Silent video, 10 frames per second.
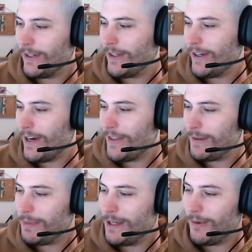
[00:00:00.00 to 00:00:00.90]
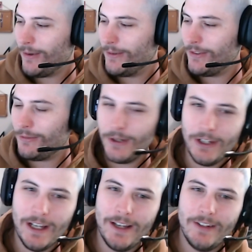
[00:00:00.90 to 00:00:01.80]
Well, no, I think people would just
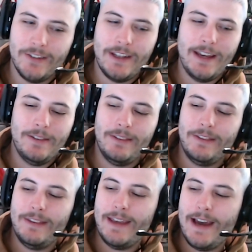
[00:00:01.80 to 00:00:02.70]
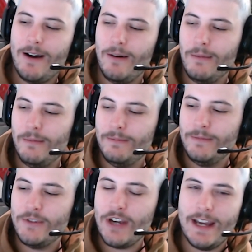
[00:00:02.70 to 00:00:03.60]
realize how
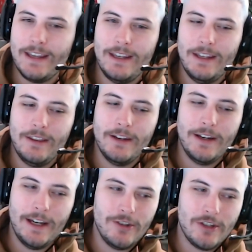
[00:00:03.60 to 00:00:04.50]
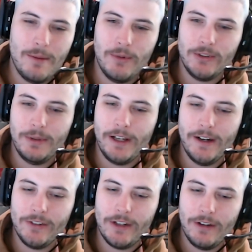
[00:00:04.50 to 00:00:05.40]
janky the headshot
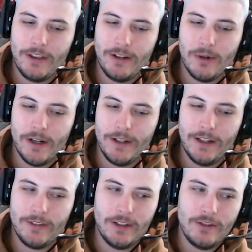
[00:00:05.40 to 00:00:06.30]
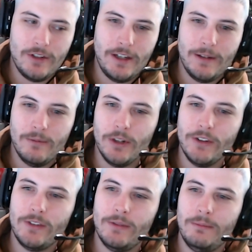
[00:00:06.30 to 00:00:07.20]
multipliers and everything were on the STG, and
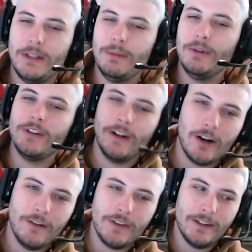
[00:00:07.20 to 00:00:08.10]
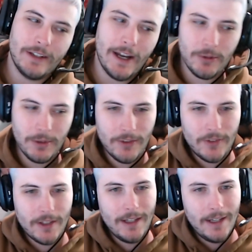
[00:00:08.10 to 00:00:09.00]
once people took off the attachments